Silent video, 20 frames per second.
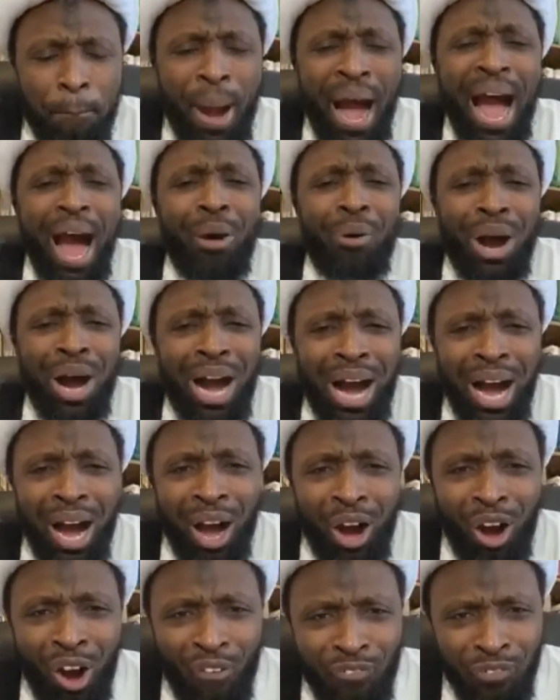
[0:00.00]
power
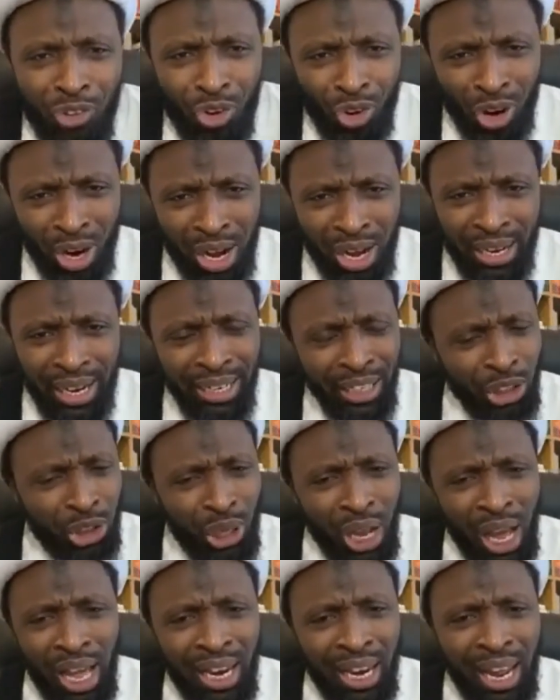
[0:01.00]
of Quran. And
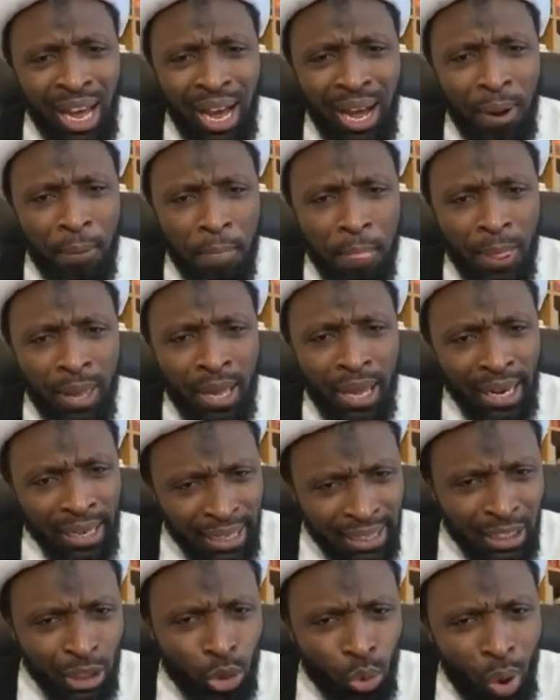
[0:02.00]
inshallah,
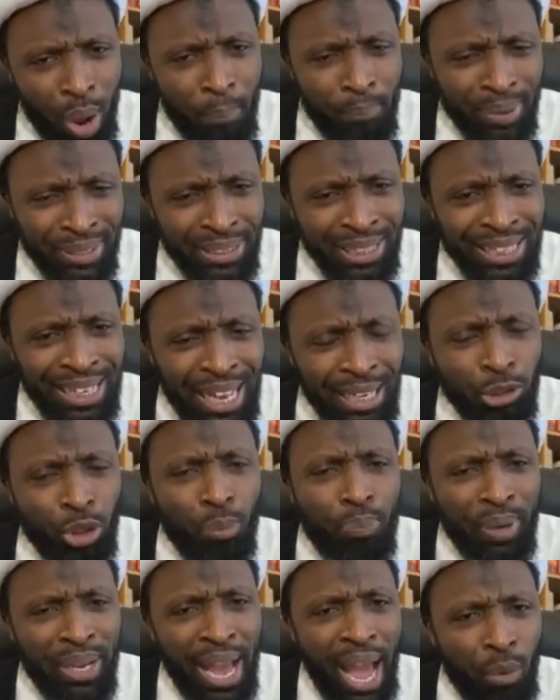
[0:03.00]
this is one particular
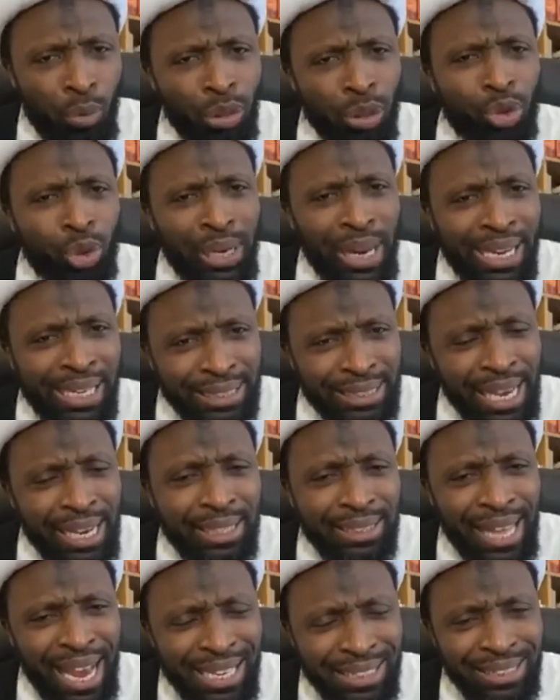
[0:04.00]
topic I want to
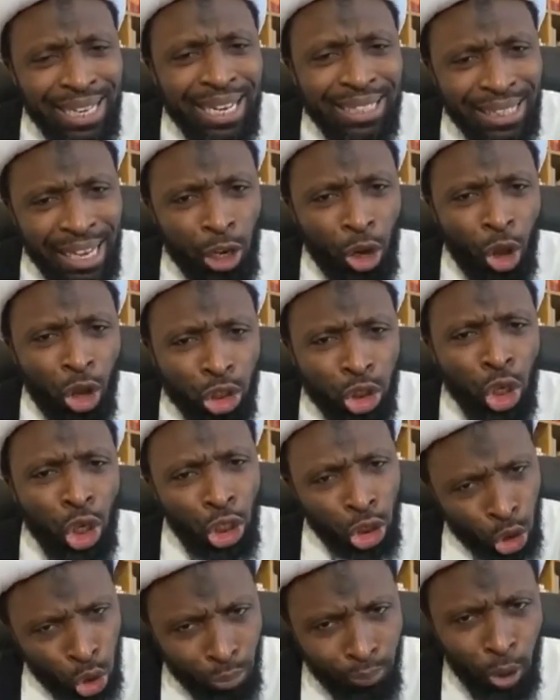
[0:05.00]
dissect a lot
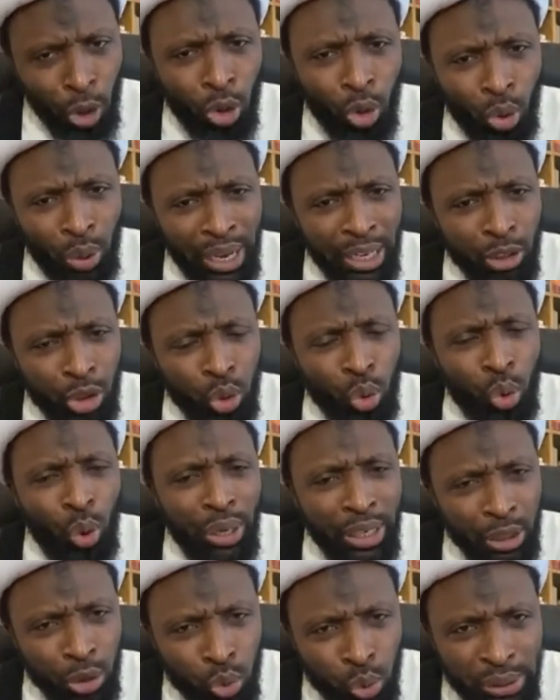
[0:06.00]
tomorrow and to go
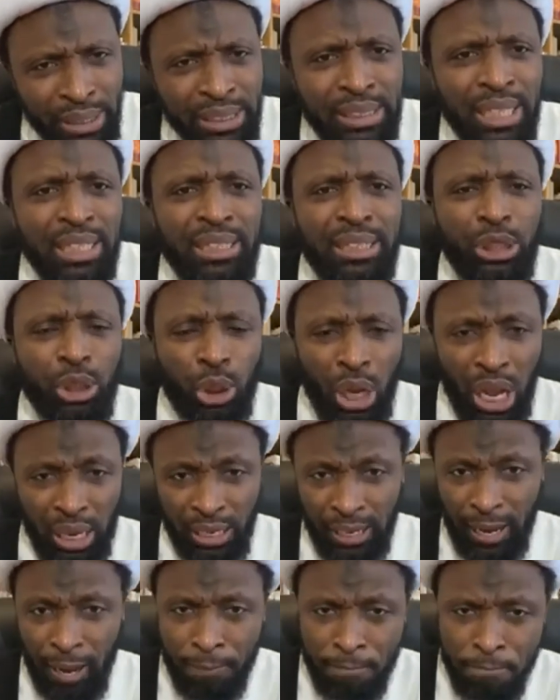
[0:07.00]
into details,
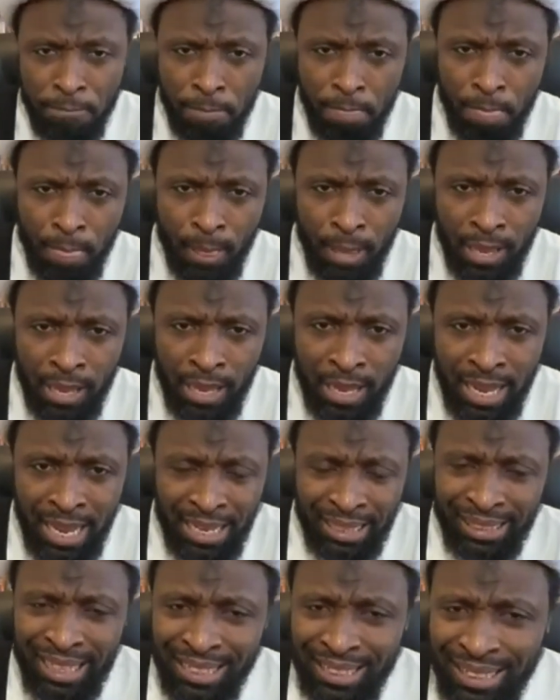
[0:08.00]
inshallah.
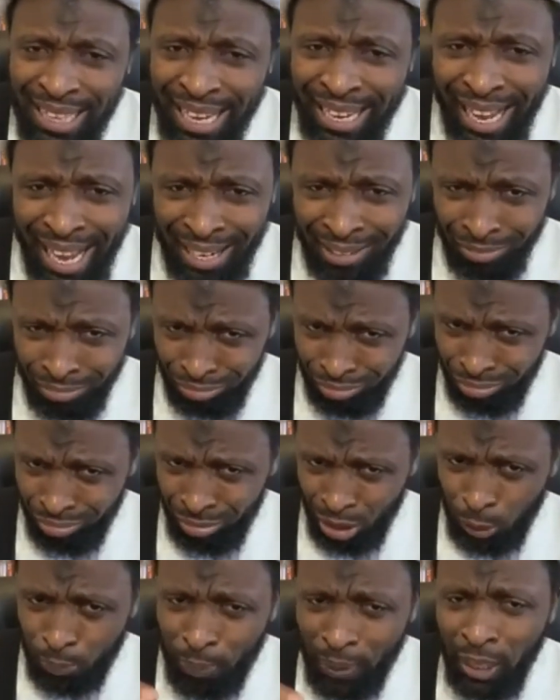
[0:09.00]
The second
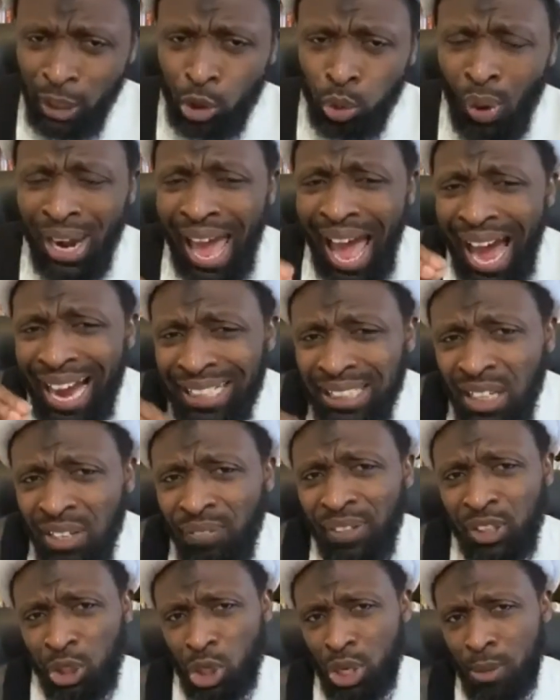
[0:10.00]
spiritual
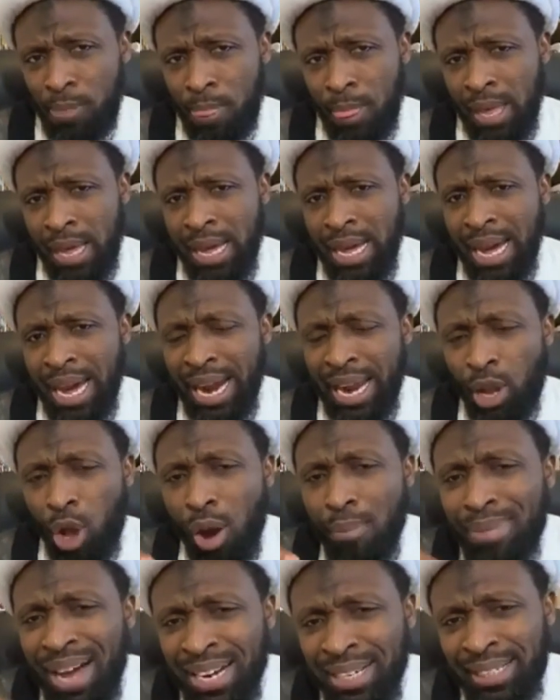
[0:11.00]
activity
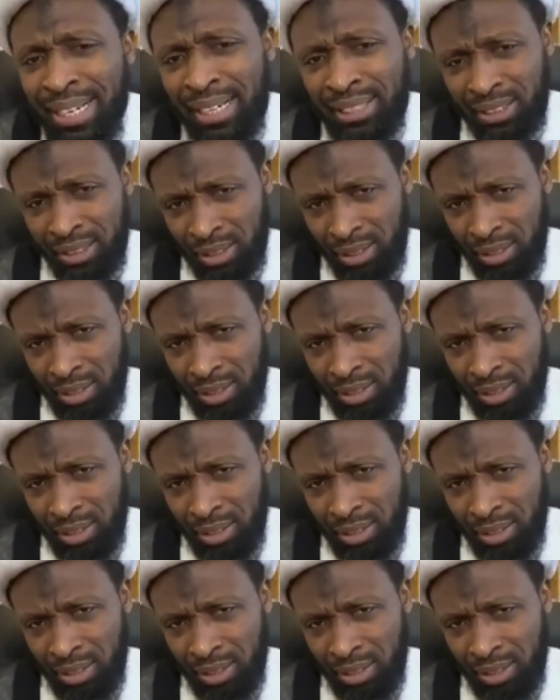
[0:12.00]
recommended